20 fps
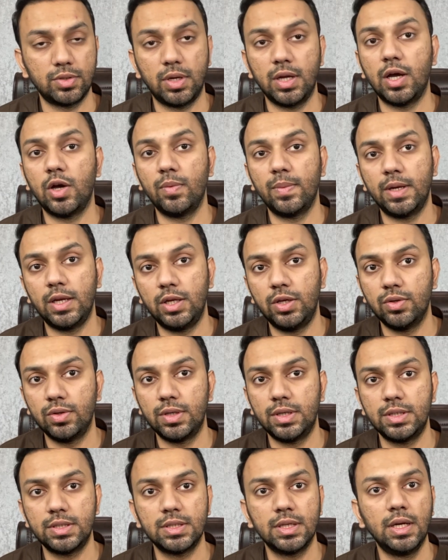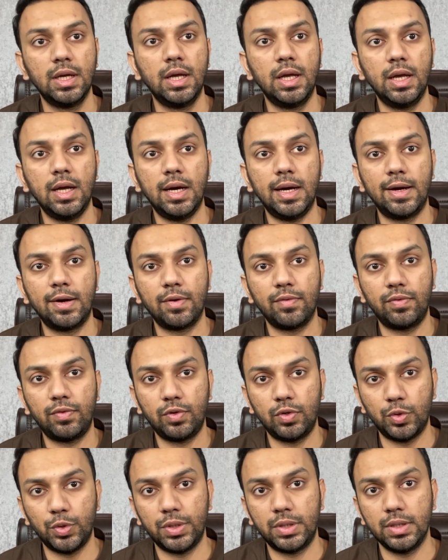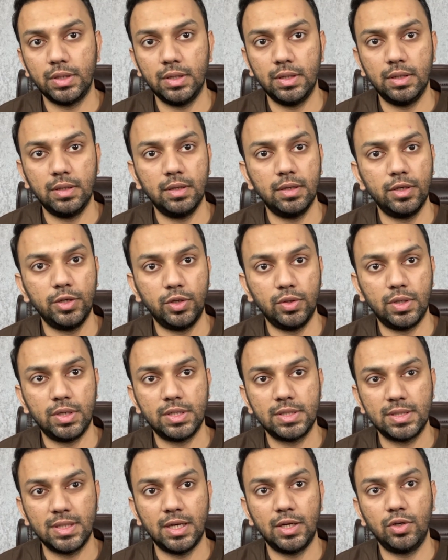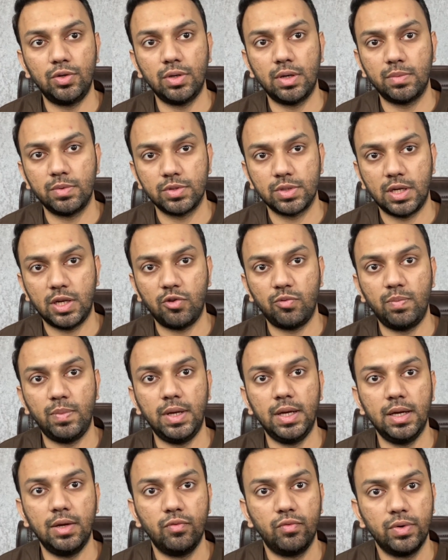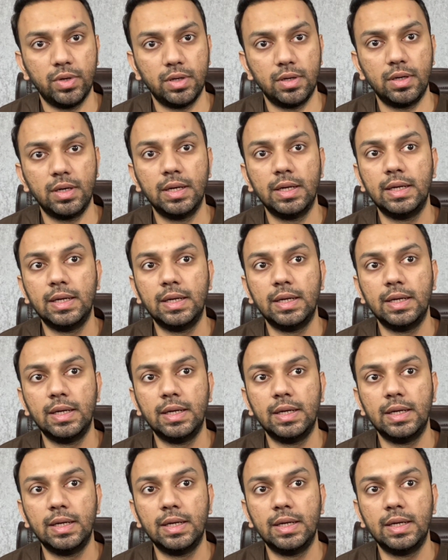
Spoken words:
how many units out of total units sent to Amazon FBA were